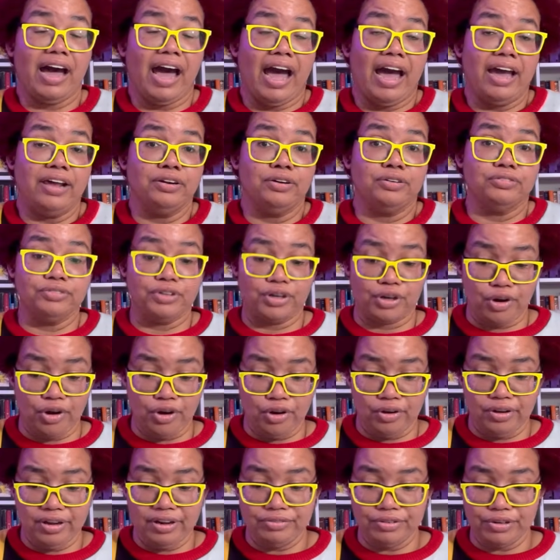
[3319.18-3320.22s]
don't
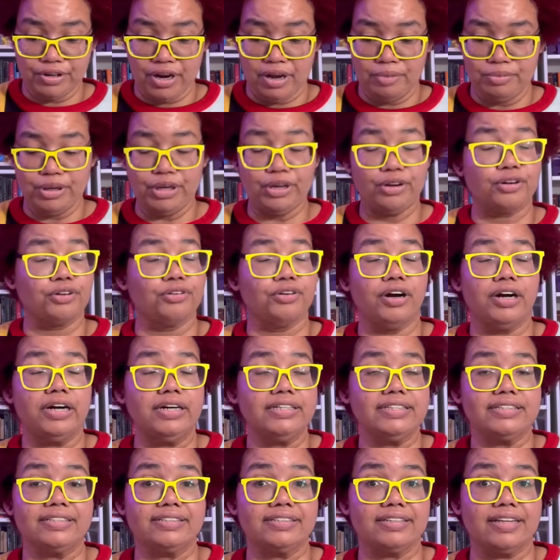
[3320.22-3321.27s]
recall ever coming
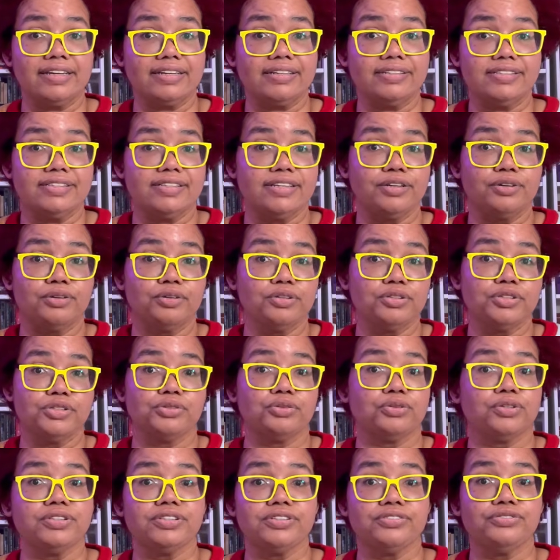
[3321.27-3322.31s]
across like a single
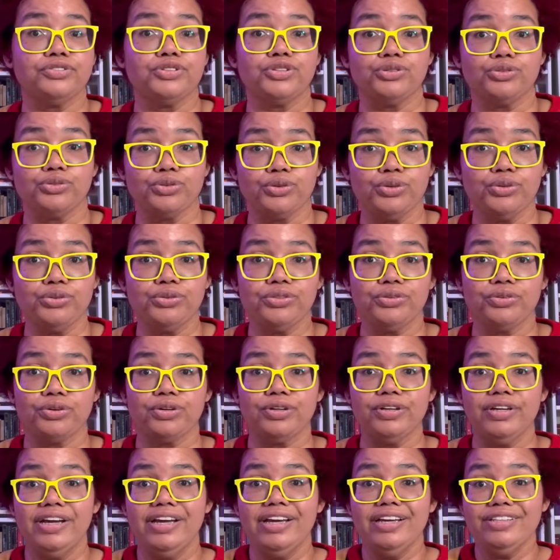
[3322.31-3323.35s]
source of truth
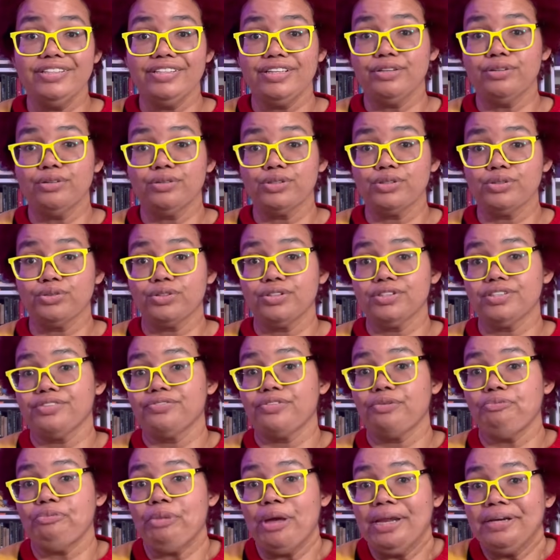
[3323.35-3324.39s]
or single source of
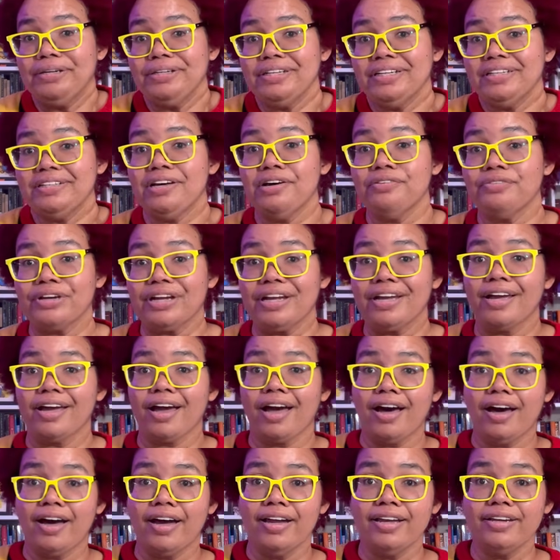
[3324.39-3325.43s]
opinion of a
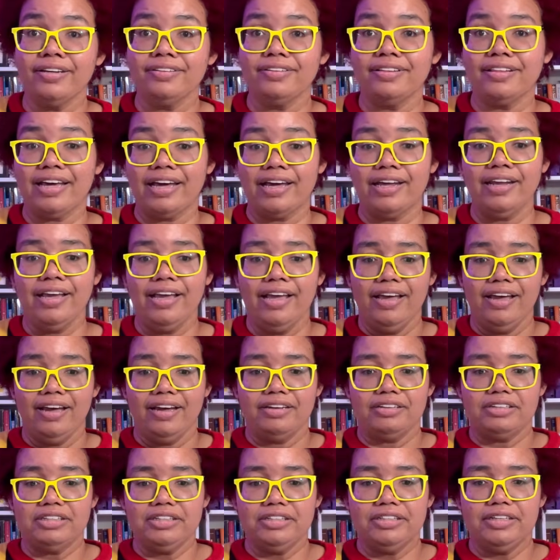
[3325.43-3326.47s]
guide that
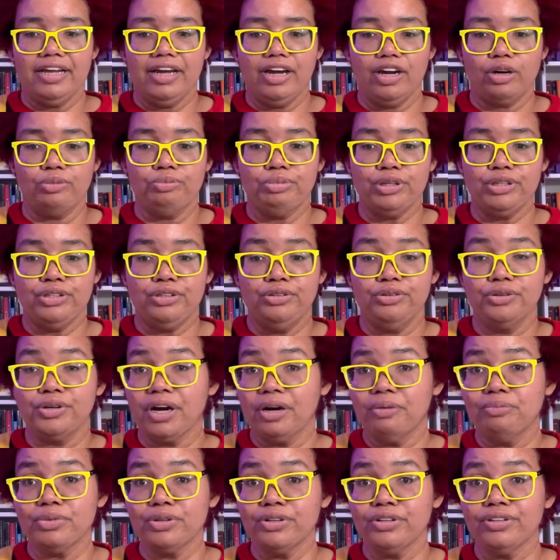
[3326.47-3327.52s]
could help a
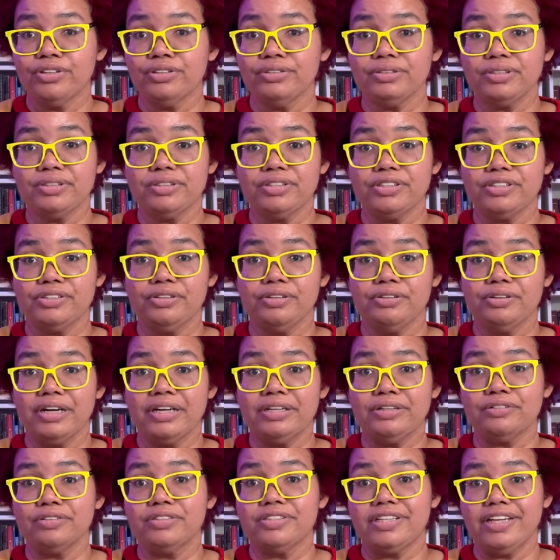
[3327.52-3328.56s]
newcomer to
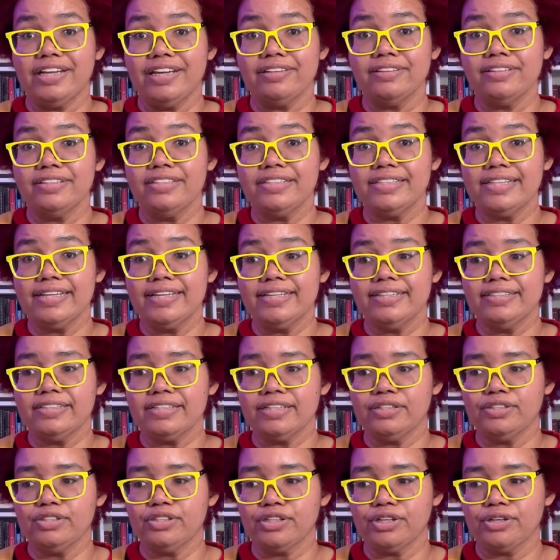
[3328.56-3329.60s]
understand these things.
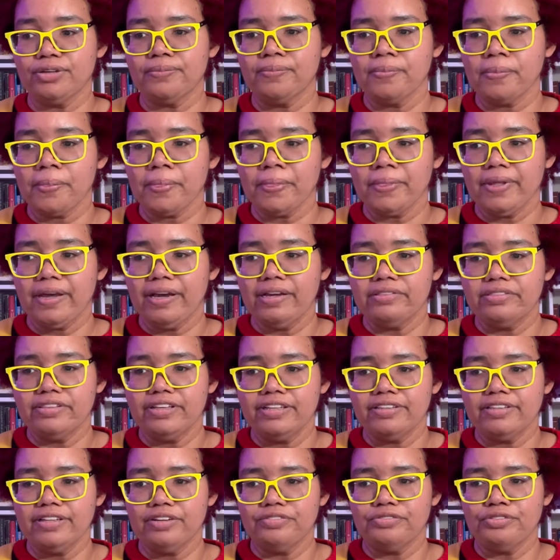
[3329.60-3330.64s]
And so I
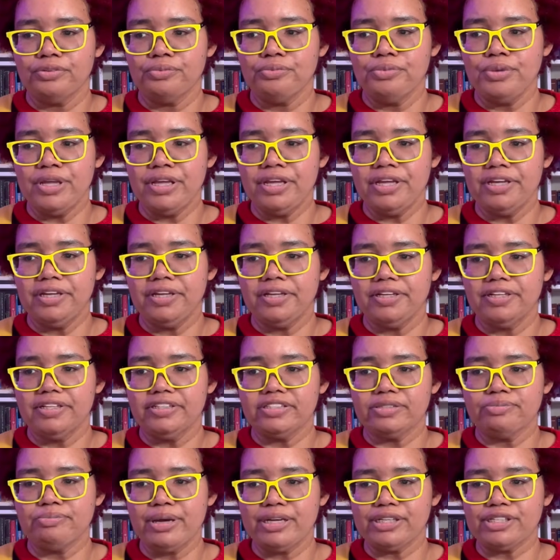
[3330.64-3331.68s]
think that for me,
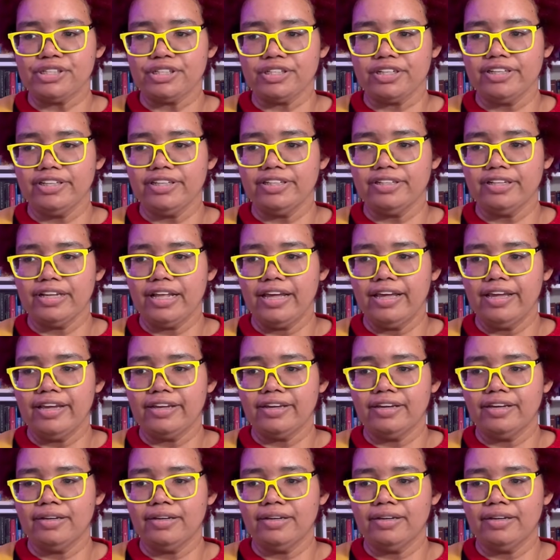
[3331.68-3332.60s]
especially, like,